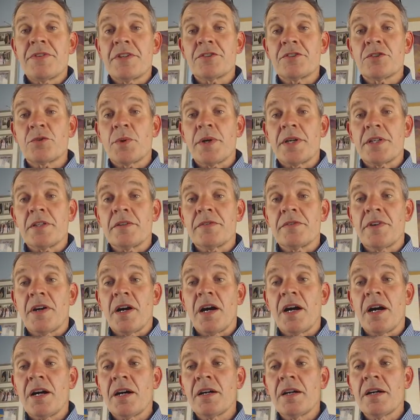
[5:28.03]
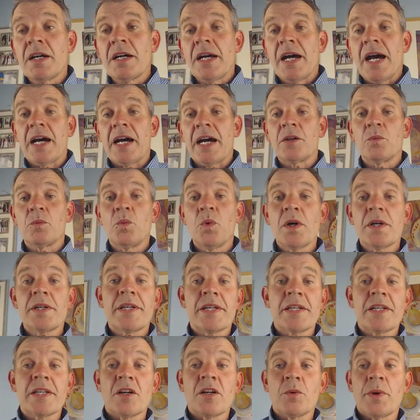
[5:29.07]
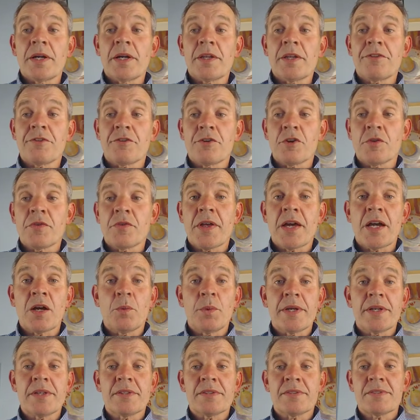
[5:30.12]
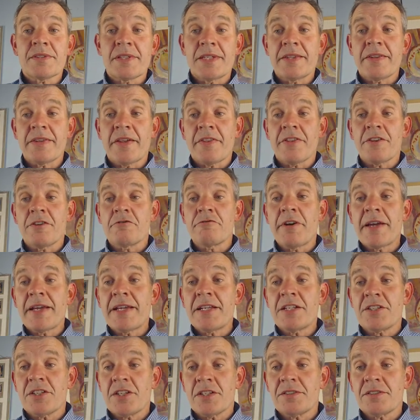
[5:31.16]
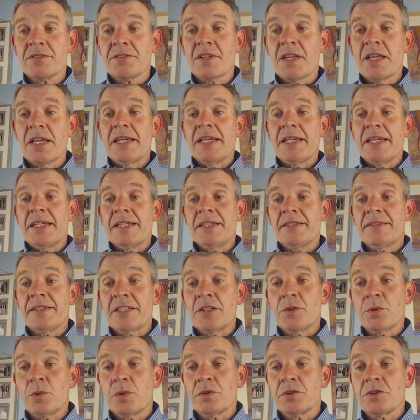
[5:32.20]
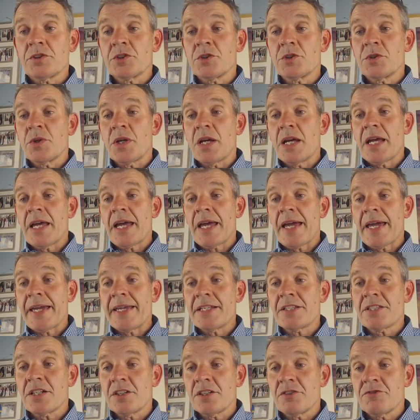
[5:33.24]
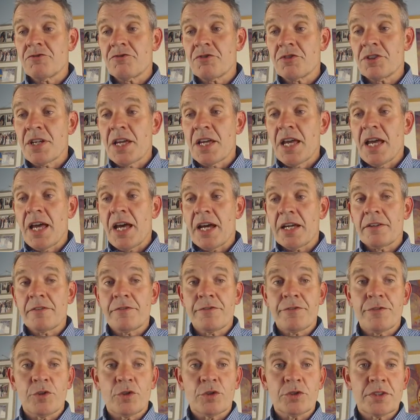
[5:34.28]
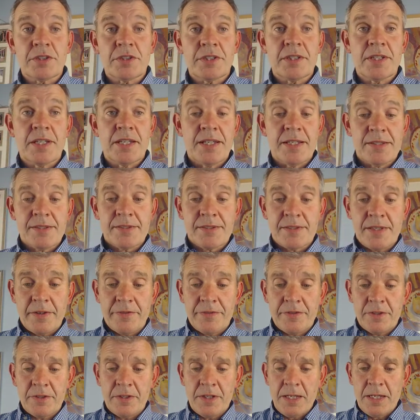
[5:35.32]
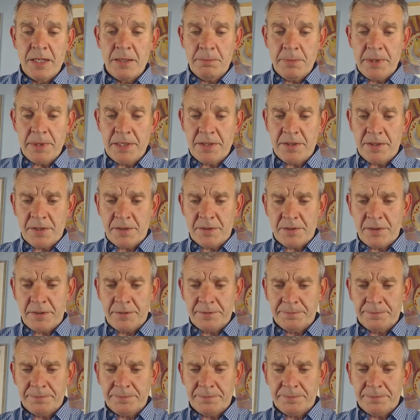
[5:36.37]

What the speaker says: squared over r, and working our way through there, we can see that the radius is equal to 847 meters.